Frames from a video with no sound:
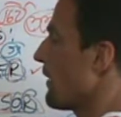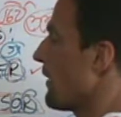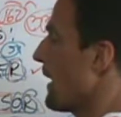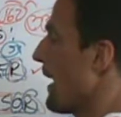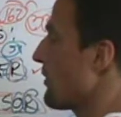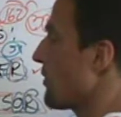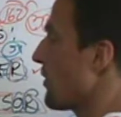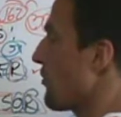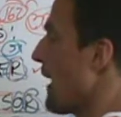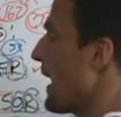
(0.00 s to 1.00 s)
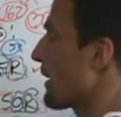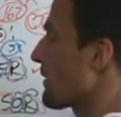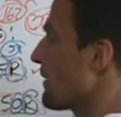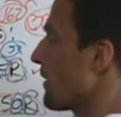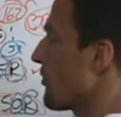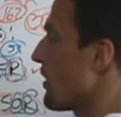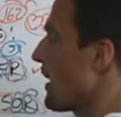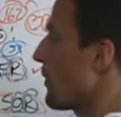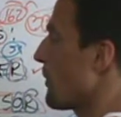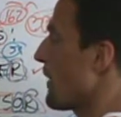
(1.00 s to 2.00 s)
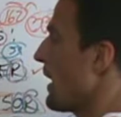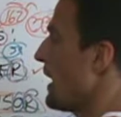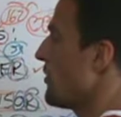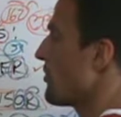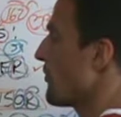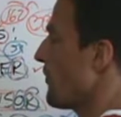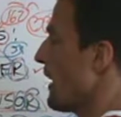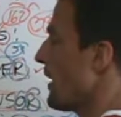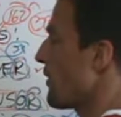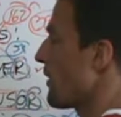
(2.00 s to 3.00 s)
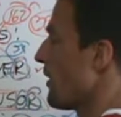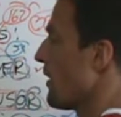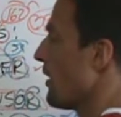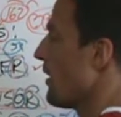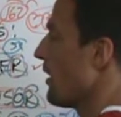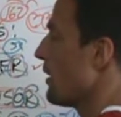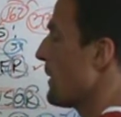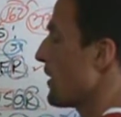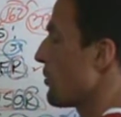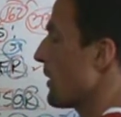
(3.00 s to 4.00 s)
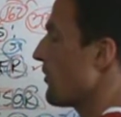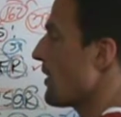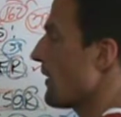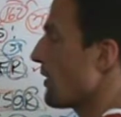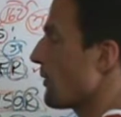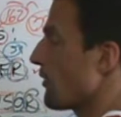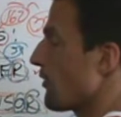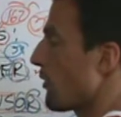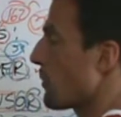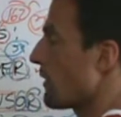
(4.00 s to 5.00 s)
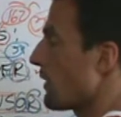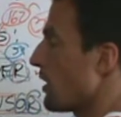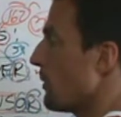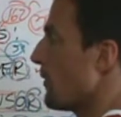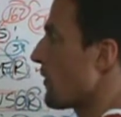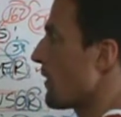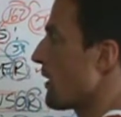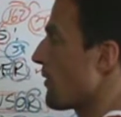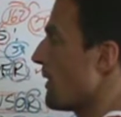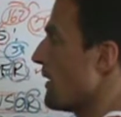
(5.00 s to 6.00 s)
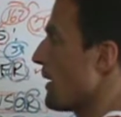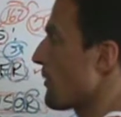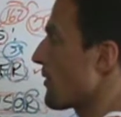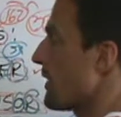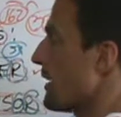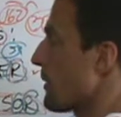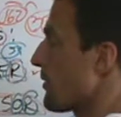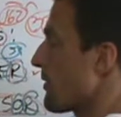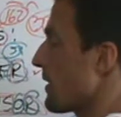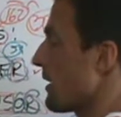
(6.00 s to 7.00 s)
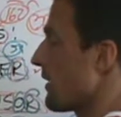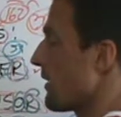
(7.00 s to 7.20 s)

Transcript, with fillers: the S on facts mixed together with H of faith to make twenty-seven, which is the perfect cube of three. three times three times three.